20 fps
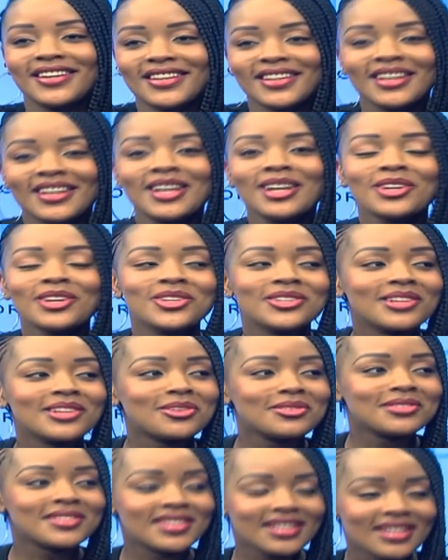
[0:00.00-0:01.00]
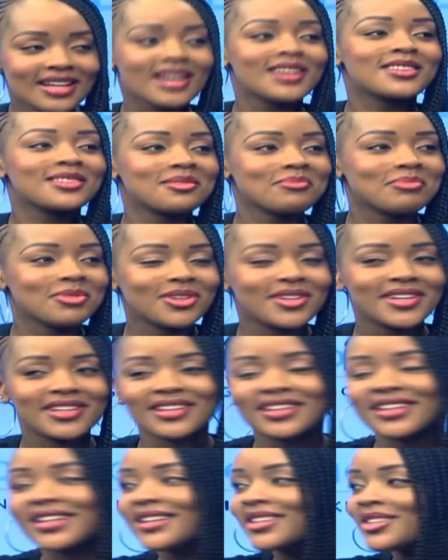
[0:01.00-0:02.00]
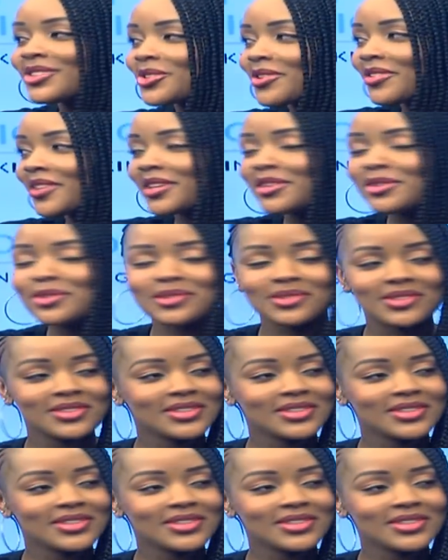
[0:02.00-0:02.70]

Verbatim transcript: I was the last born. So they used to